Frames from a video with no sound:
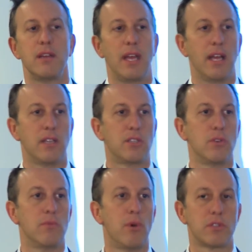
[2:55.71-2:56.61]

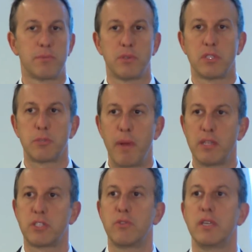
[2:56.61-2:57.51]
into multiple
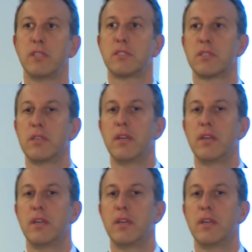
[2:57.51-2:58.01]
dispensaries.